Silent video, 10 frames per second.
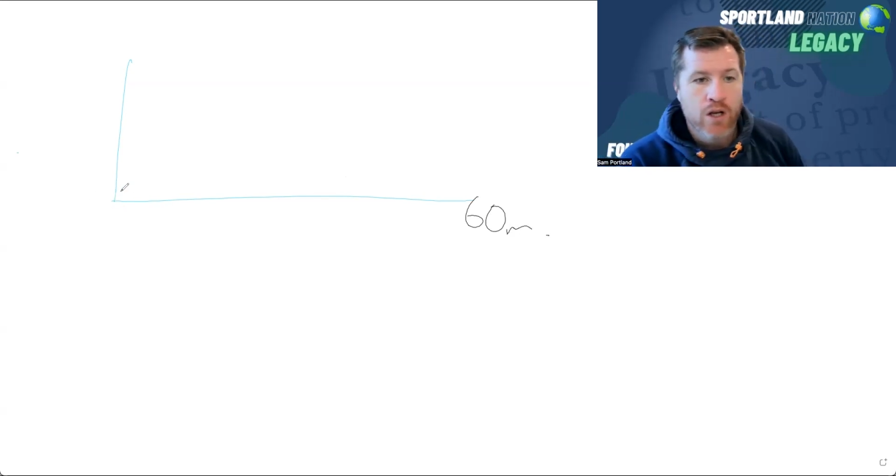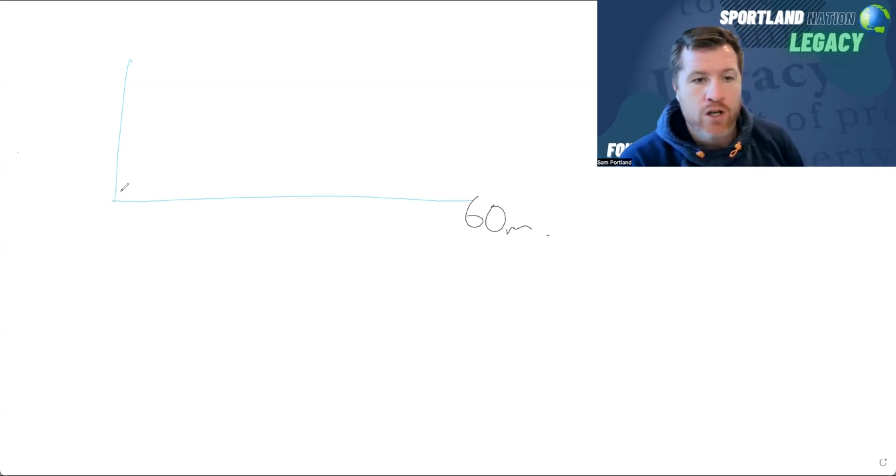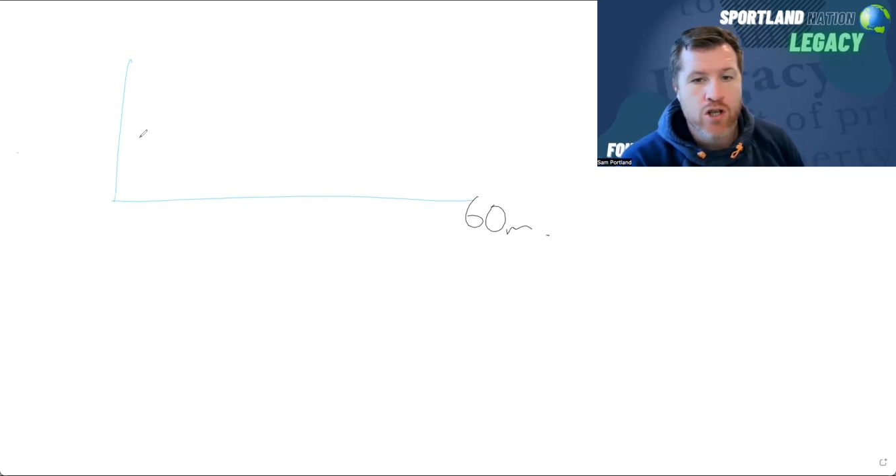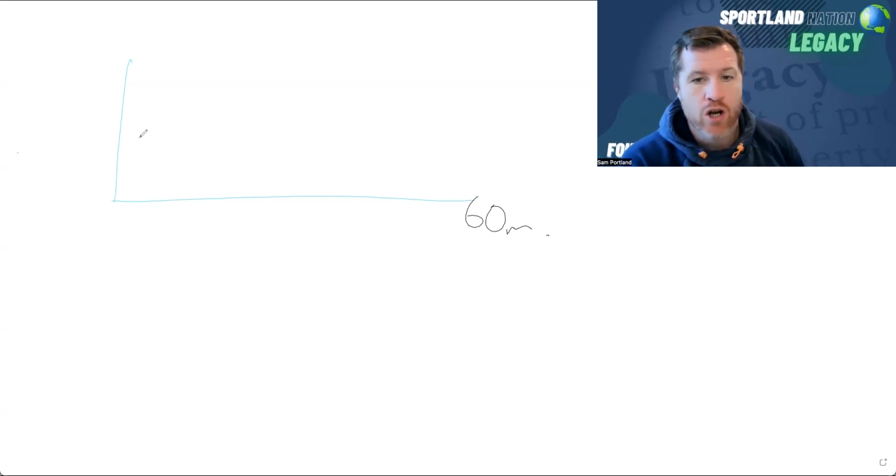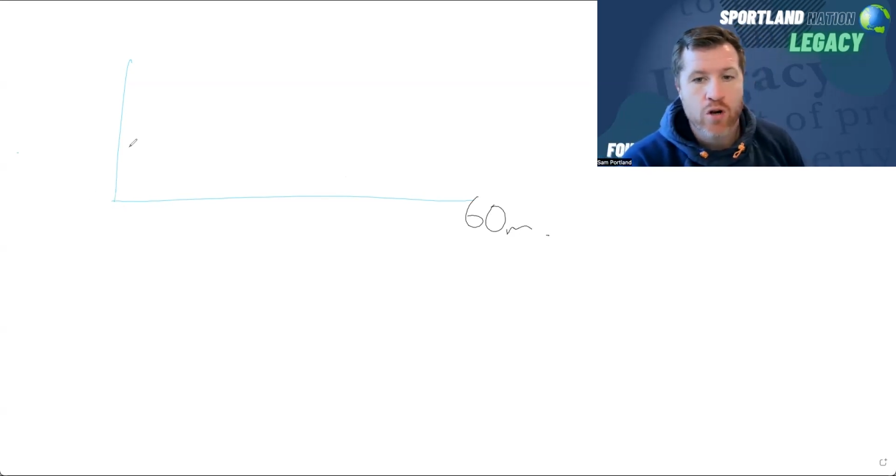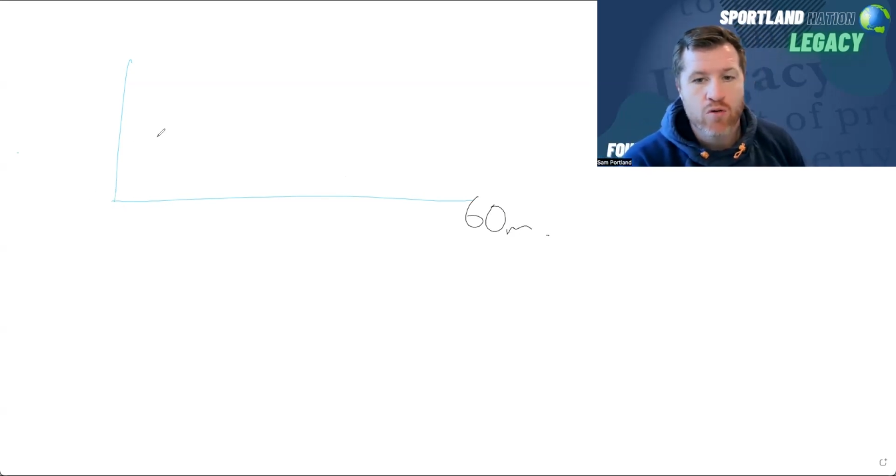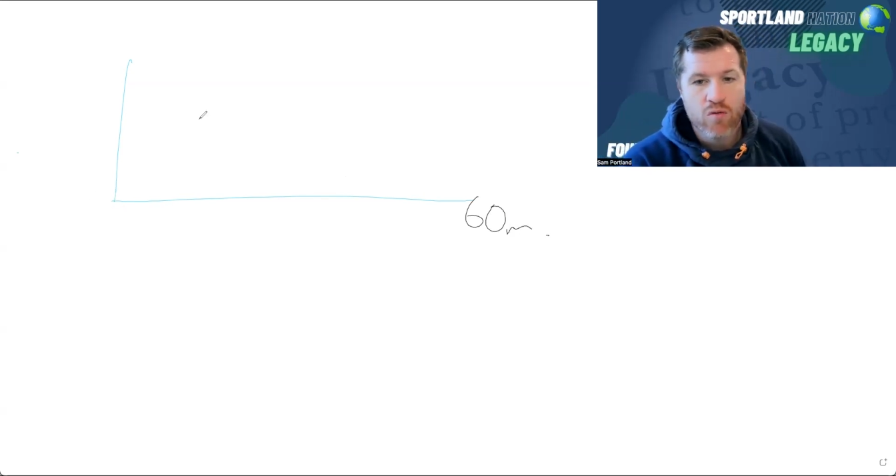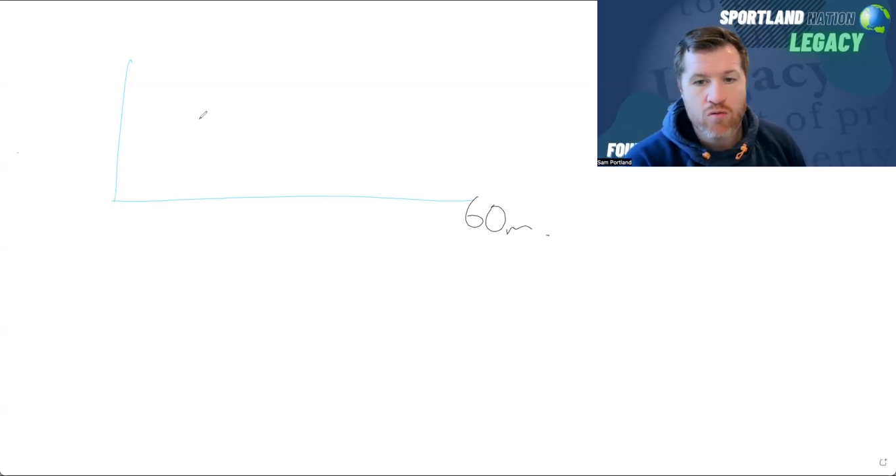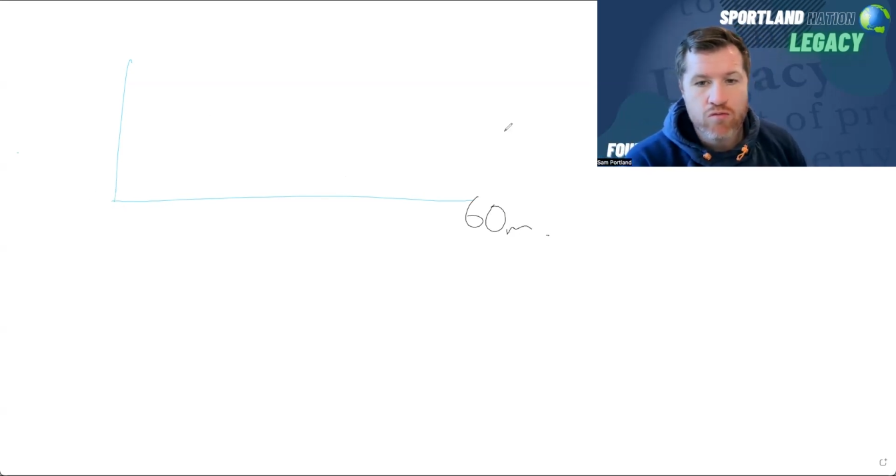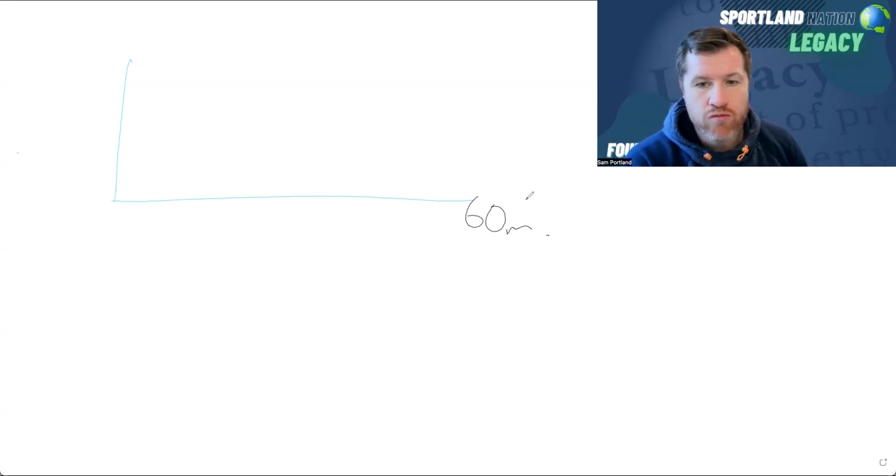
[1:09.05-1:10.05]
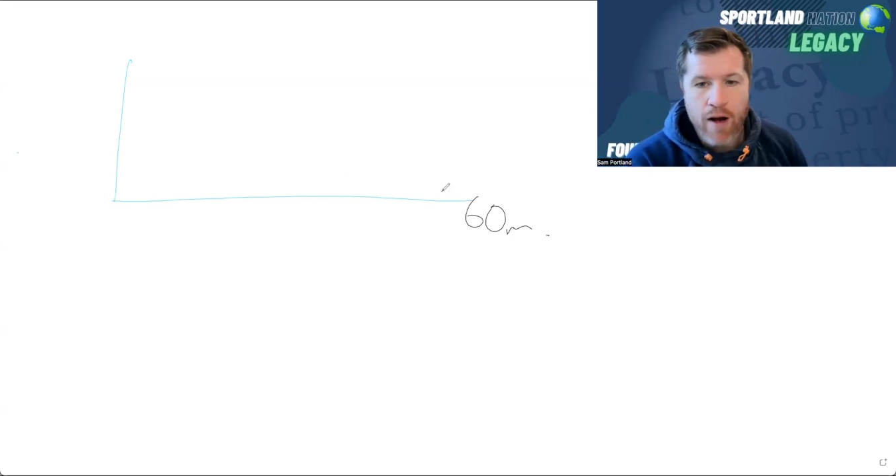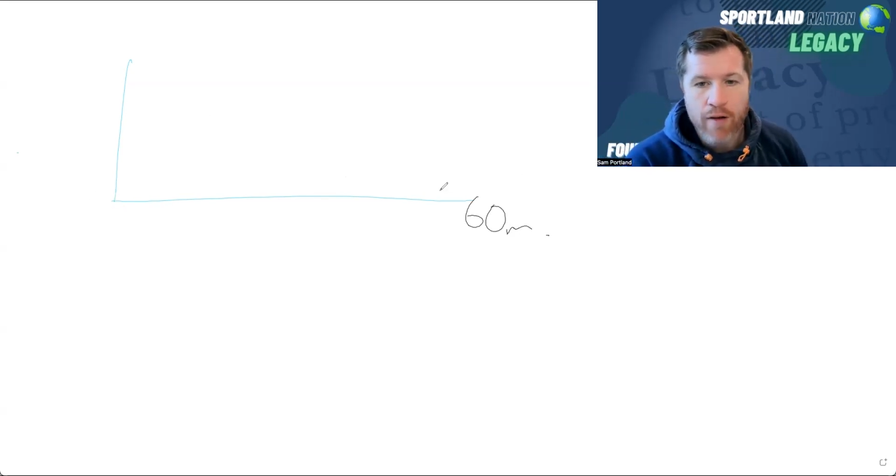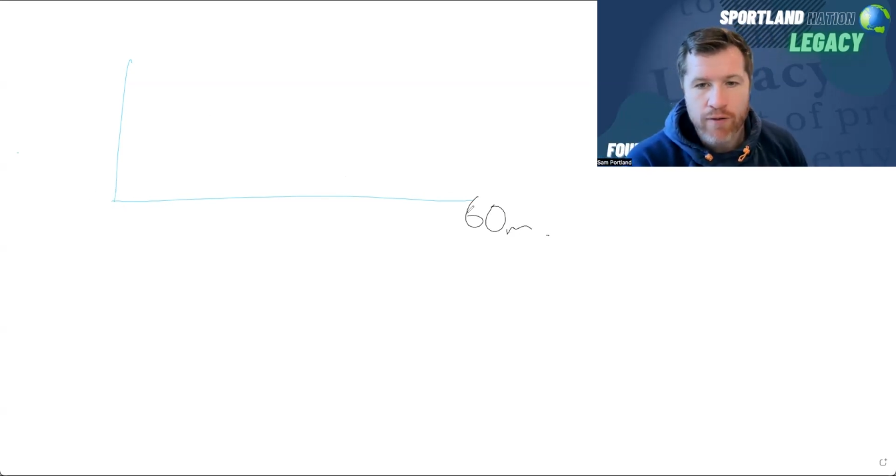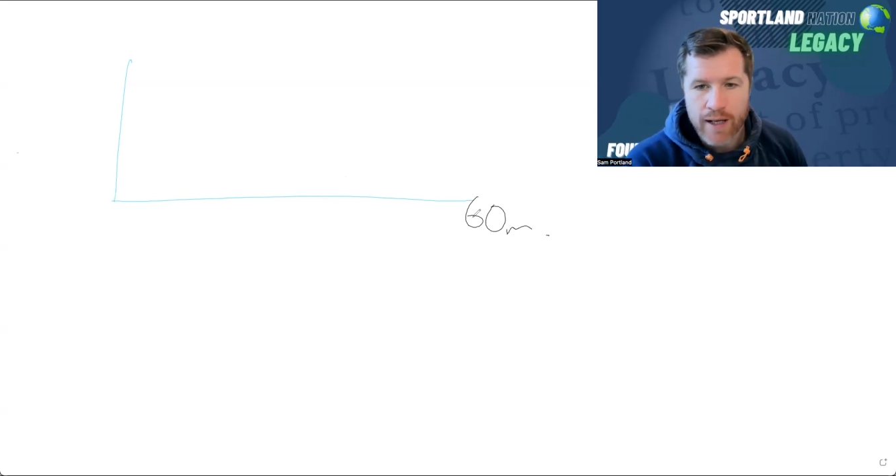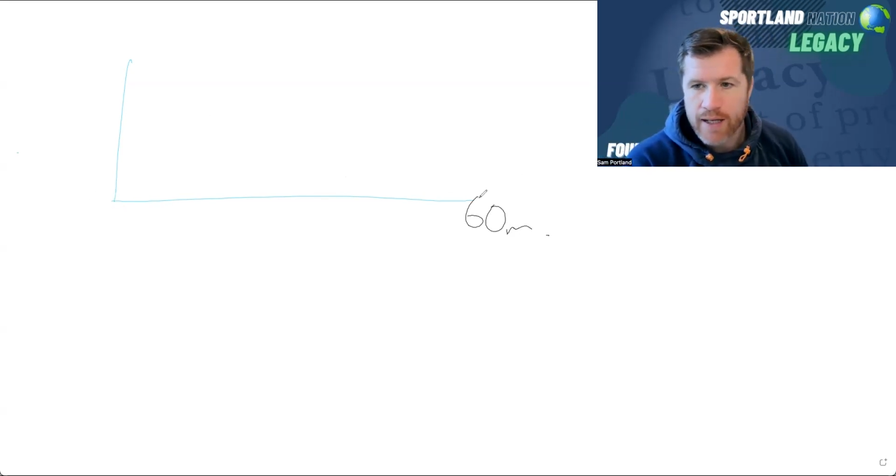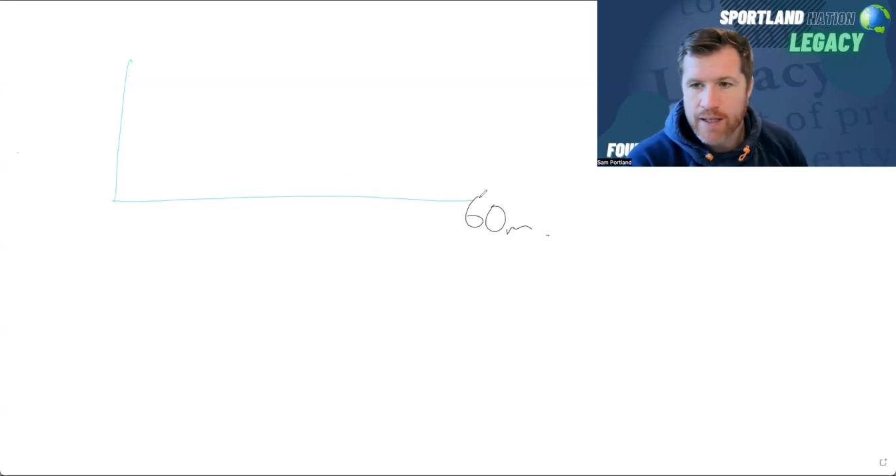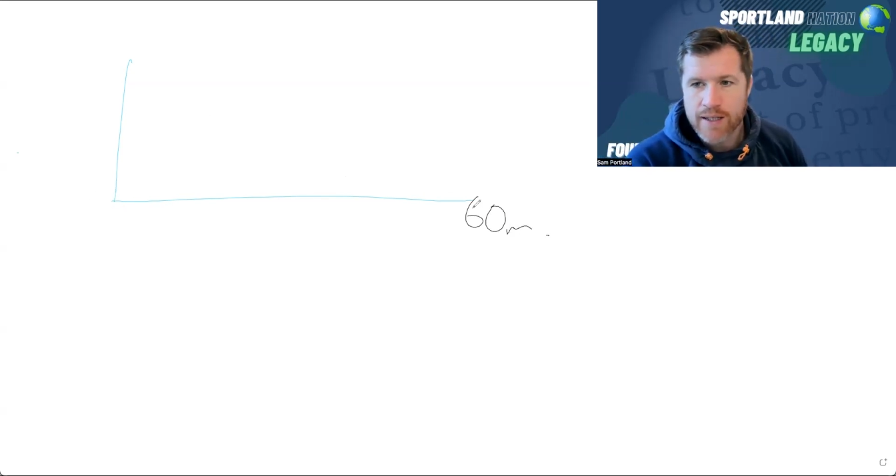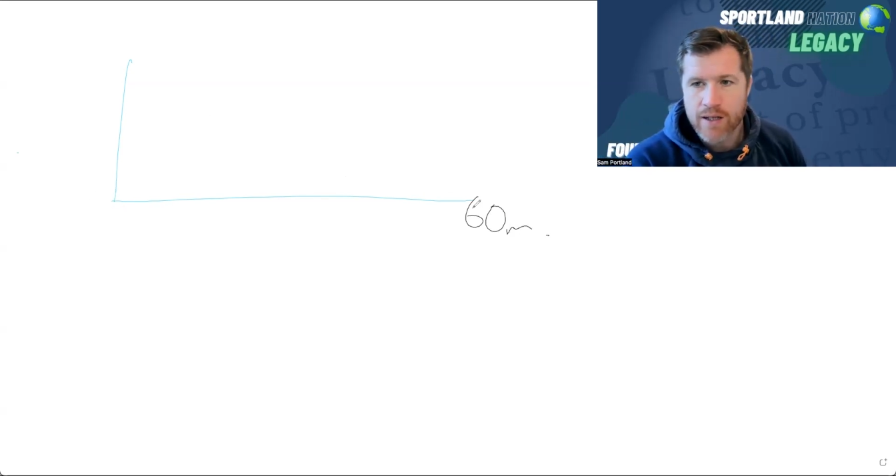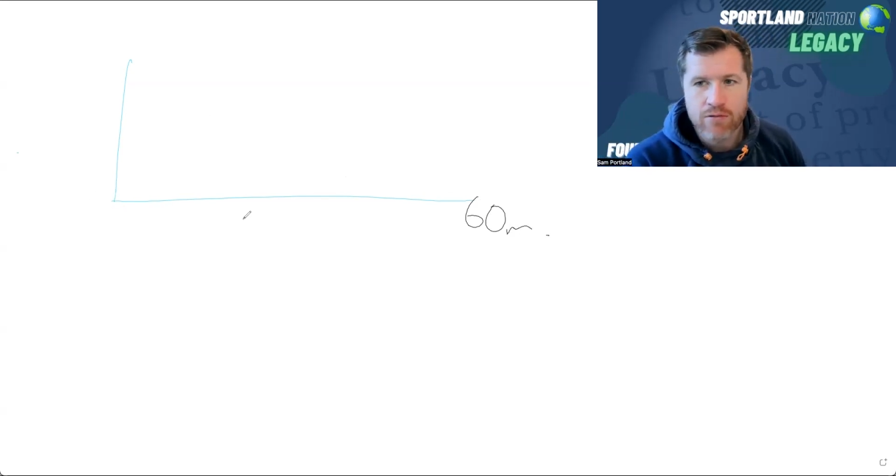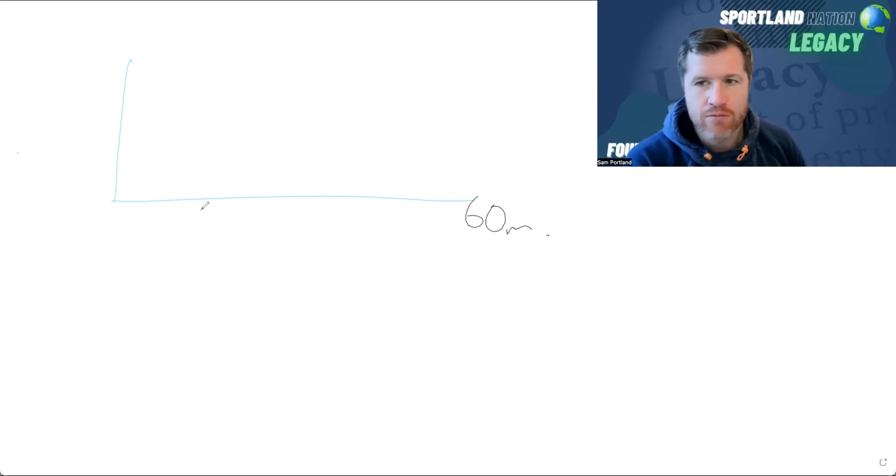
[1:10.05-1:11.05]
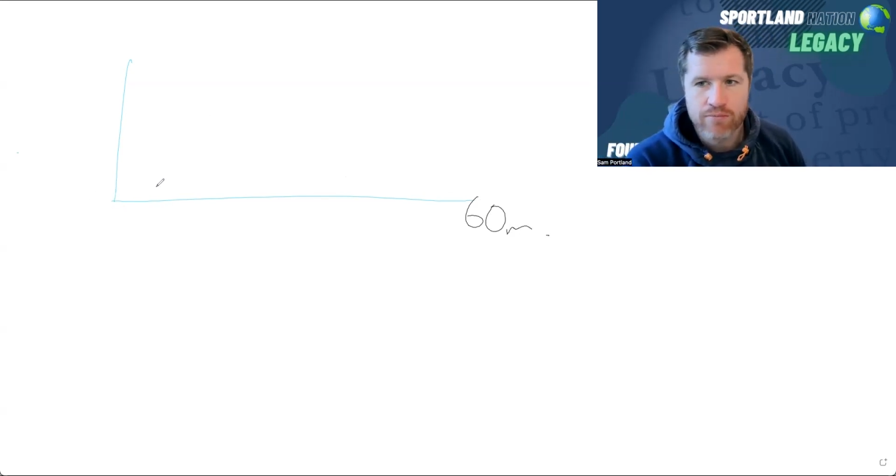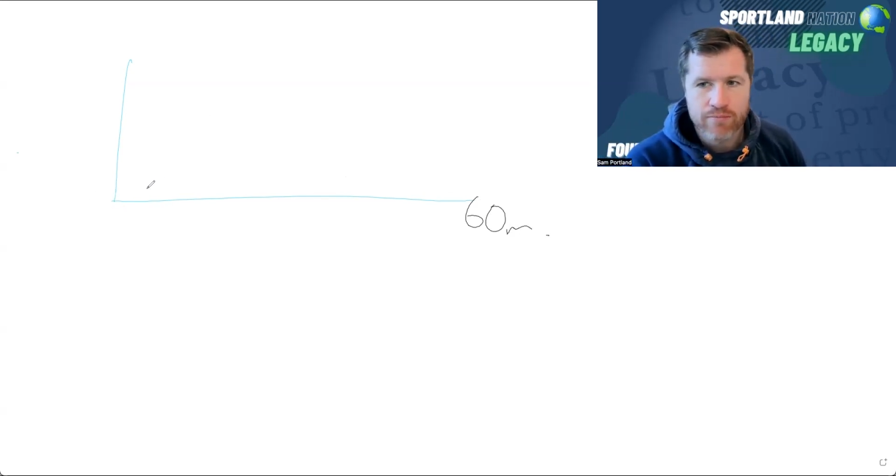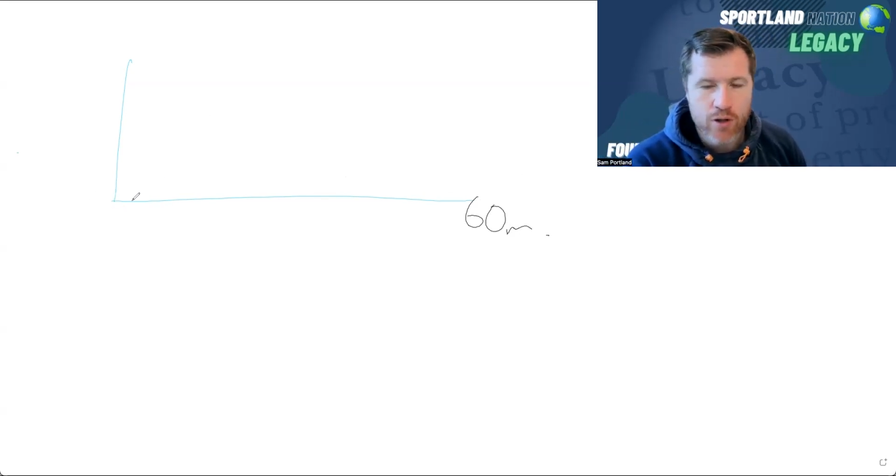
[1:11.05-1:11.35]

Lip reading: So roughly until